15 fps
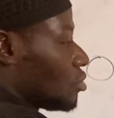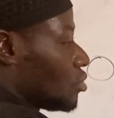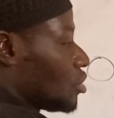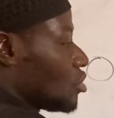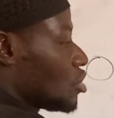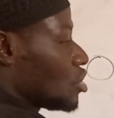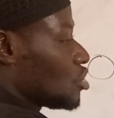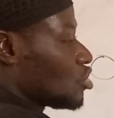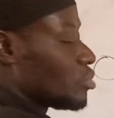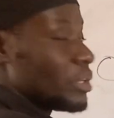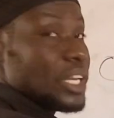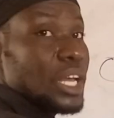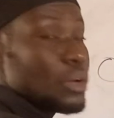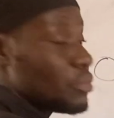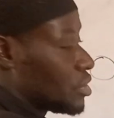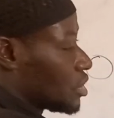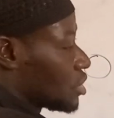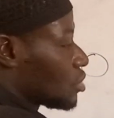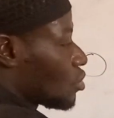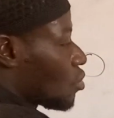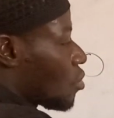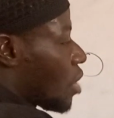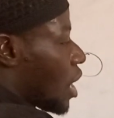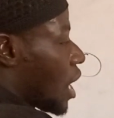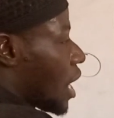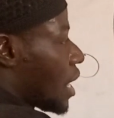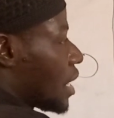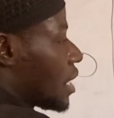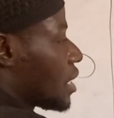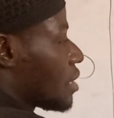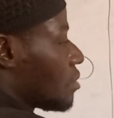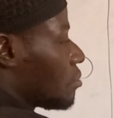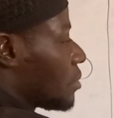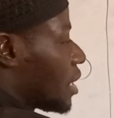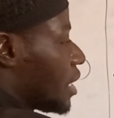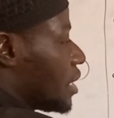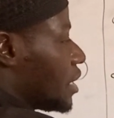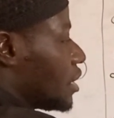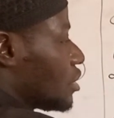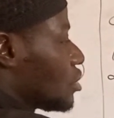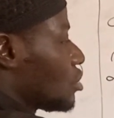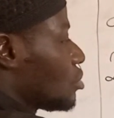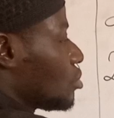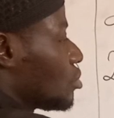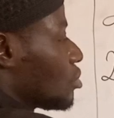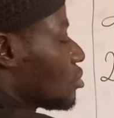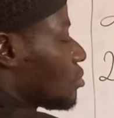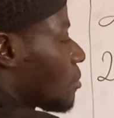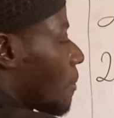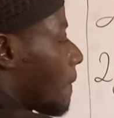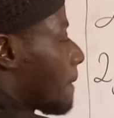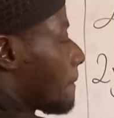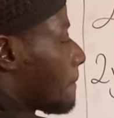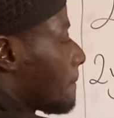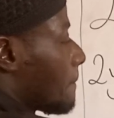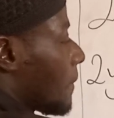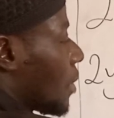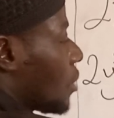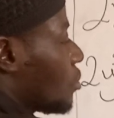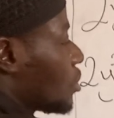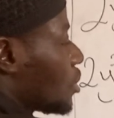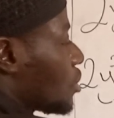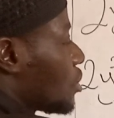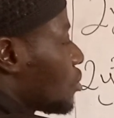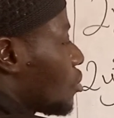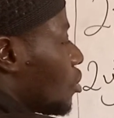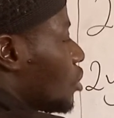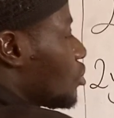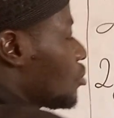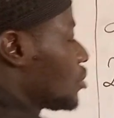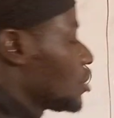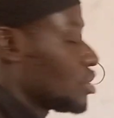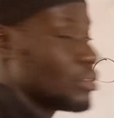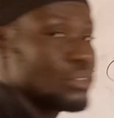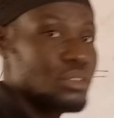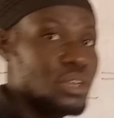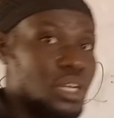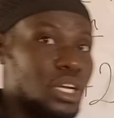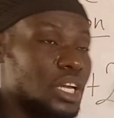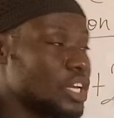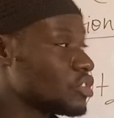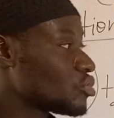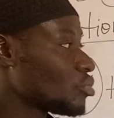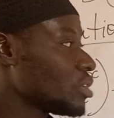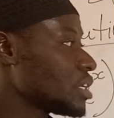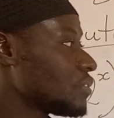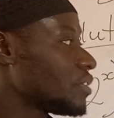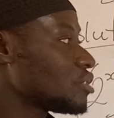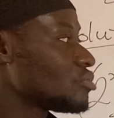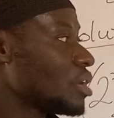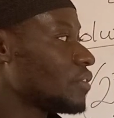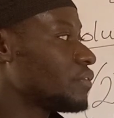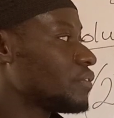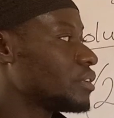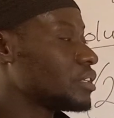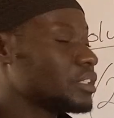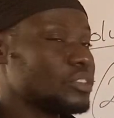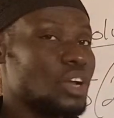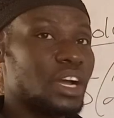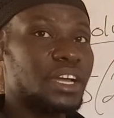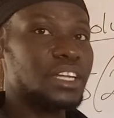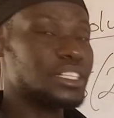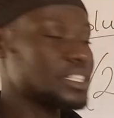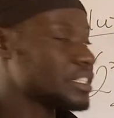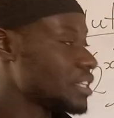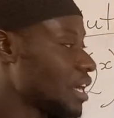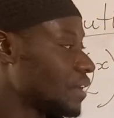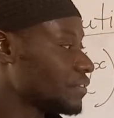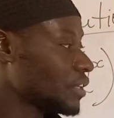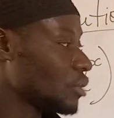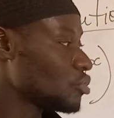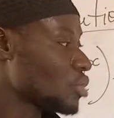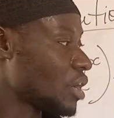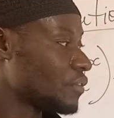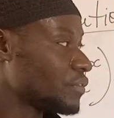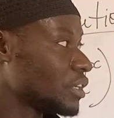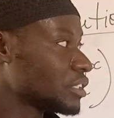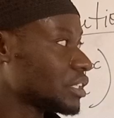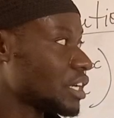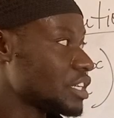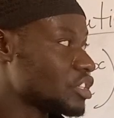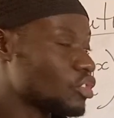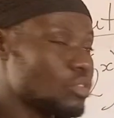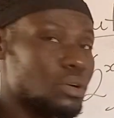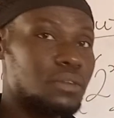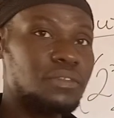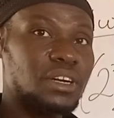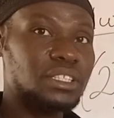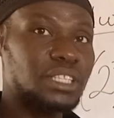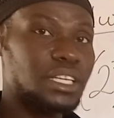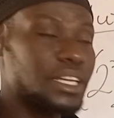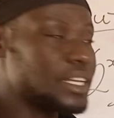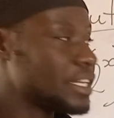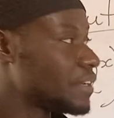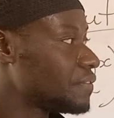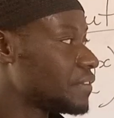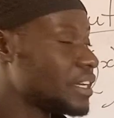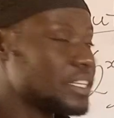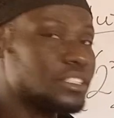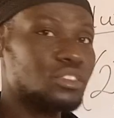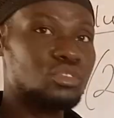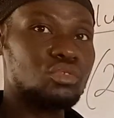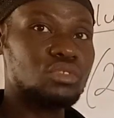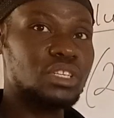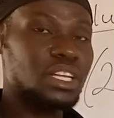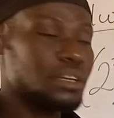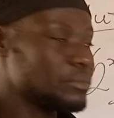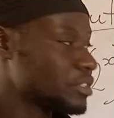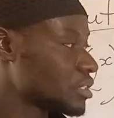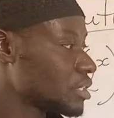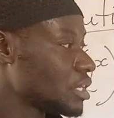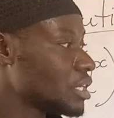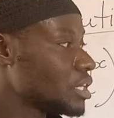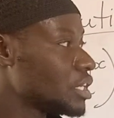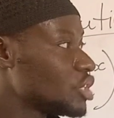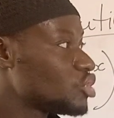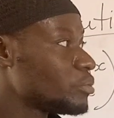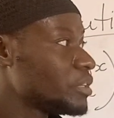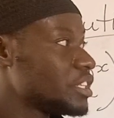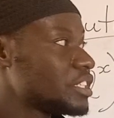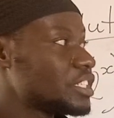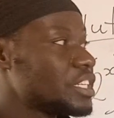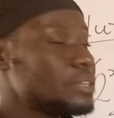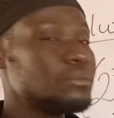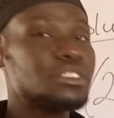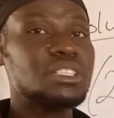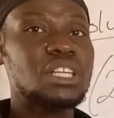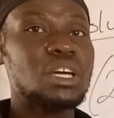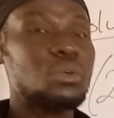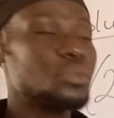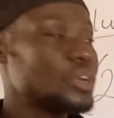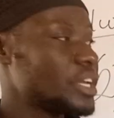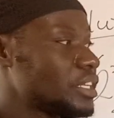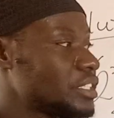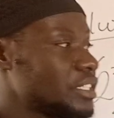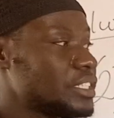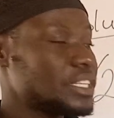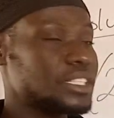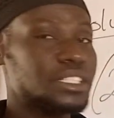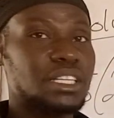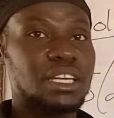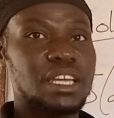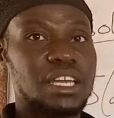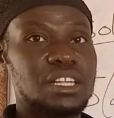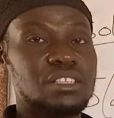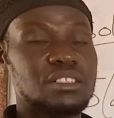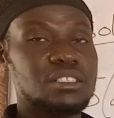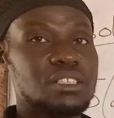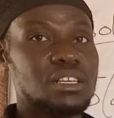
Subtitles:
we're going to be left with y minus 2, which is equal to 0. So whatever you are getting after you have factorized the common factor in the first 2 terms, it should be the same thing that we get in the second